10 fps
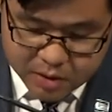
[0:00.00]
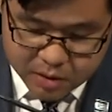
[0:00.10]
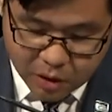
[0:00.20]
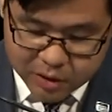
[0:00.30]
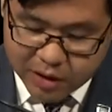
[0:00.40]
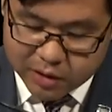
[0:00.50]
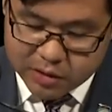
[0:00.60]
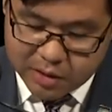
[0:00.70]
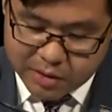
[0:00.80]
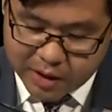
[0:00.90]

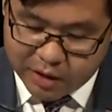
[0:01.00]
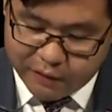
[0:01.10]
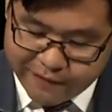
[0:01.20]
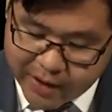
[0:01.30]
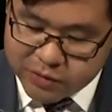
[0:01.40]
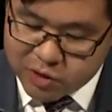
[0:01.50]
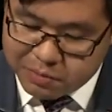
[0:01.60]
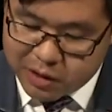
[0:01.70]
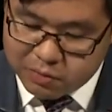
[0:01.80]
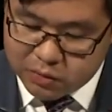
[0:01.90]
conduct that offends
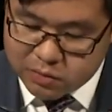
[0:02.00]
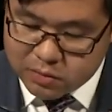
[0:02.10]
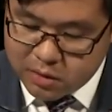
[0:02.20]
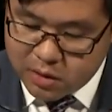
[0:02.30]
people